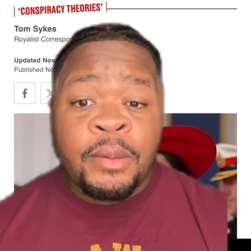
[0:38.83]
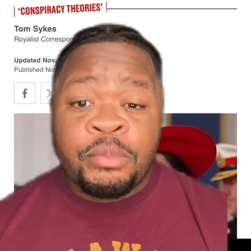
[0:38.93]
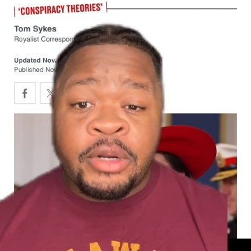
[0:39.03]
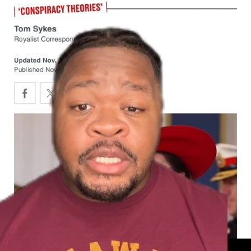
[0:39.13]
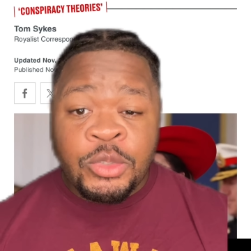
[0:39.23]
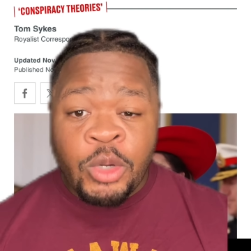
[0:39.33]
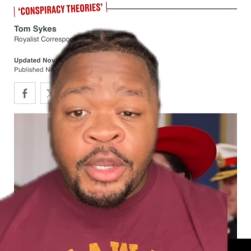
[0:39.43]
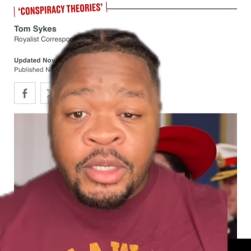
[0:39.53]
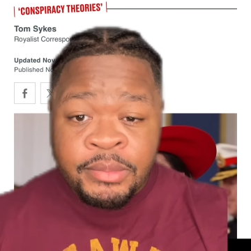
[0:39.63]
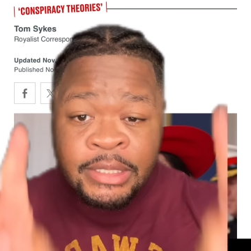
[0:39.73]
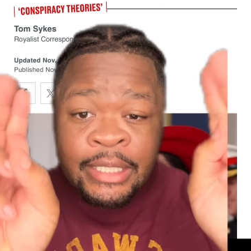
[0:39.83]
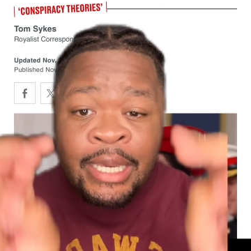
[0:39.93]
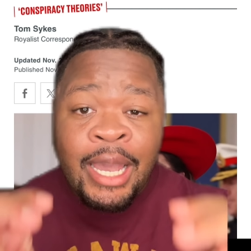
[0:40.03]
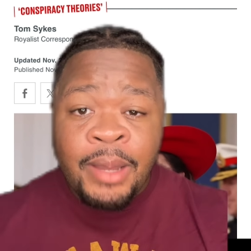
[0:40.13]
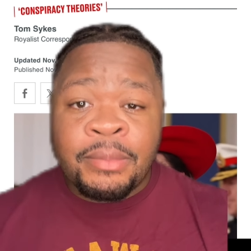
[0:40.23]
Prince William's
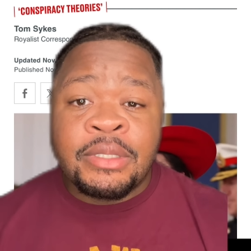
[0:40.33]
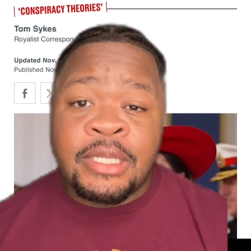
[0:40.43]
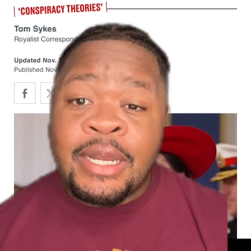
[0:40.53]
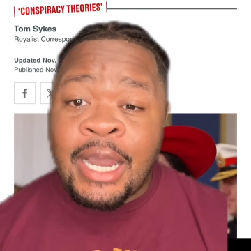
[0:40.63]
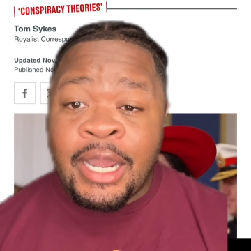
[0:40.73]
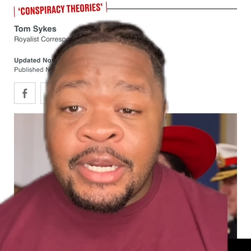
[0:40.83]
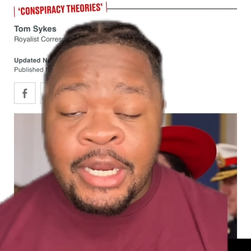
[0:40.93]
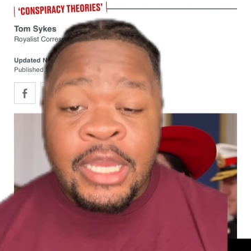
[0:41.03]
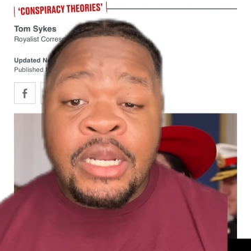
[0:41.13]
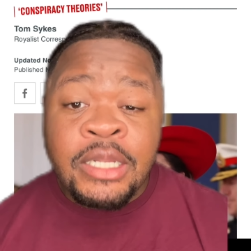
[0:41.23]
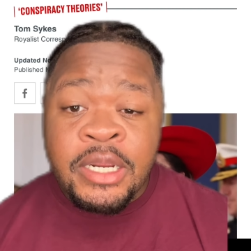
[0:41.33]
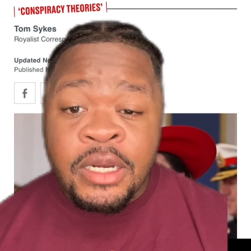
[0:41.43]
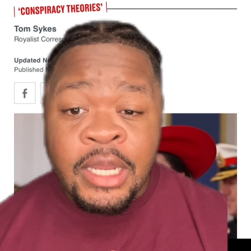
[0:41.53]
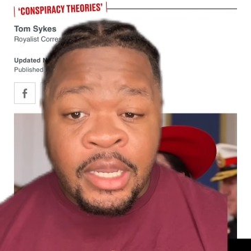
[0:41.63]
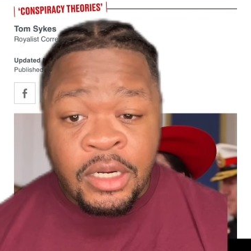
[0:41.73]
camp denied that he leaked
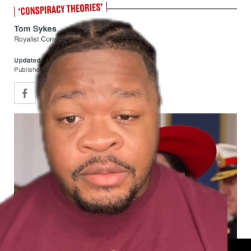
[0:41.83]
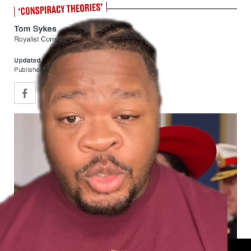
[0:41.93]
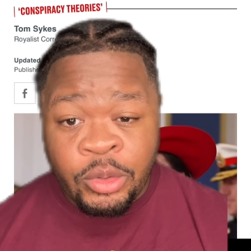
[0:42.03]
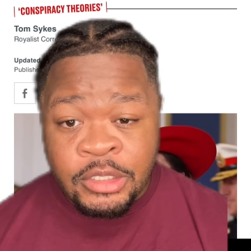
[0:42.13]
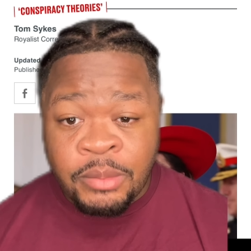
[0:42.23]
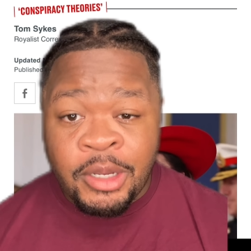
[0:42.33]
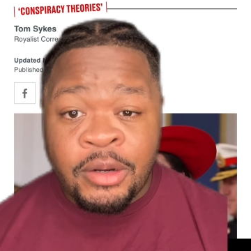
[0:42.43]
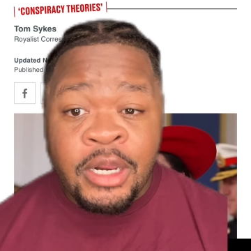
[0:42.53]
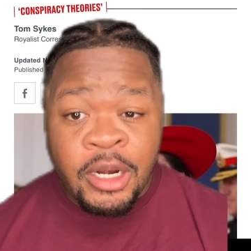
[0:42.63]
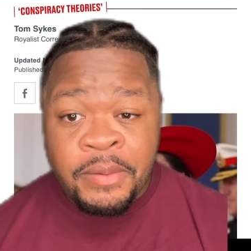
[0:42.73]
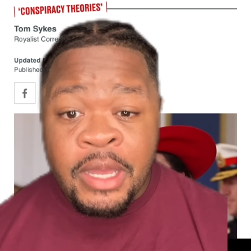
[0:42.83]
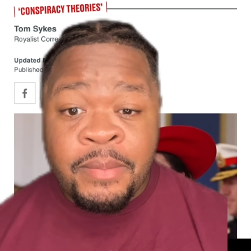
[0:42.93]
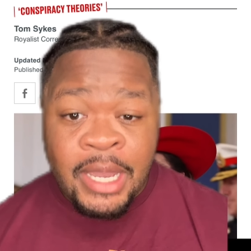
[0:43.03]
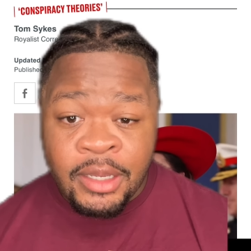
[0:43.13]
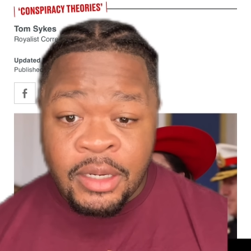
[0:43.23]
negative stories about Harry and
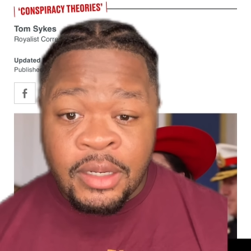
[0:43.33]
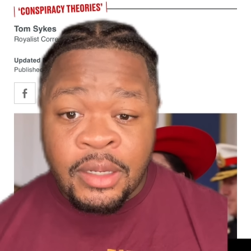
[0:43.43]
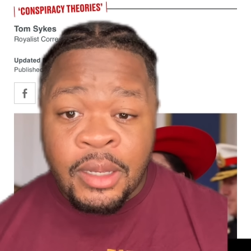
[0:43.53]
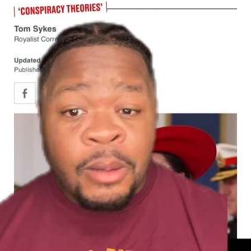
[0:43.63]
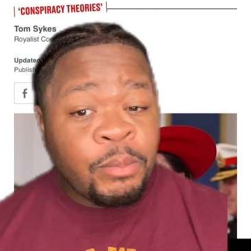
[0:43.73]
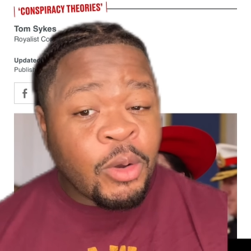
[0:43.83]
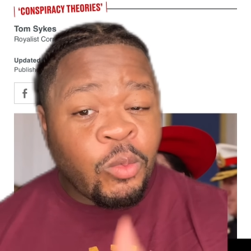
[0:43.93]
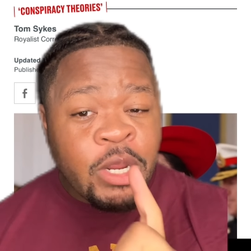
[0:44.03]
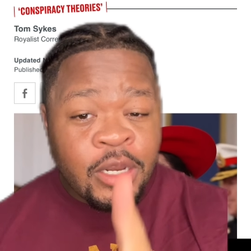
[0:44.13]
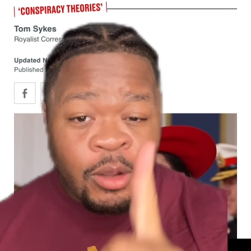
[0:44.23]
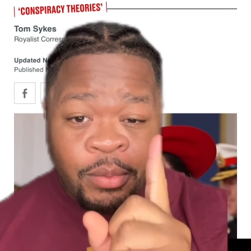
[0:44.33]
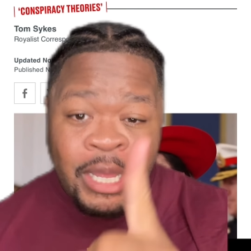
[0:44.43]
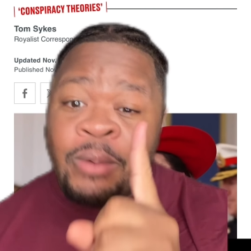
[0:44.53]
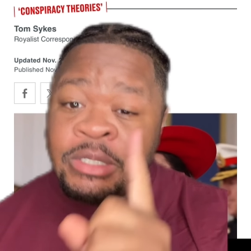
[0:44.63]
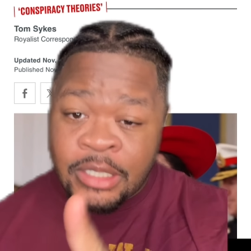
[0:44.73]
Meghan, but we know
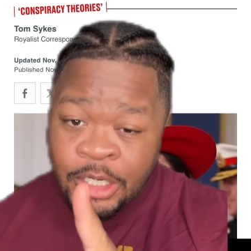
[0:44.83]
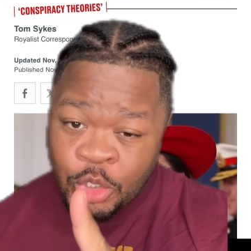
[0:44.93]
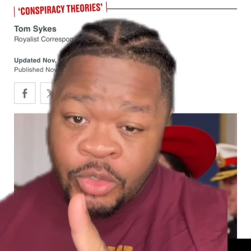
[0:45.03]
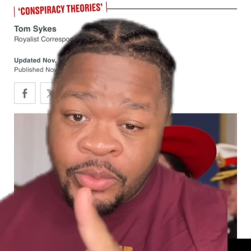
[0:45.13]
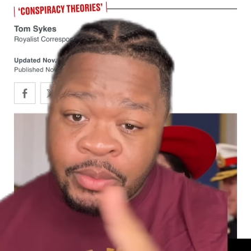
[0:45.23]
that was not true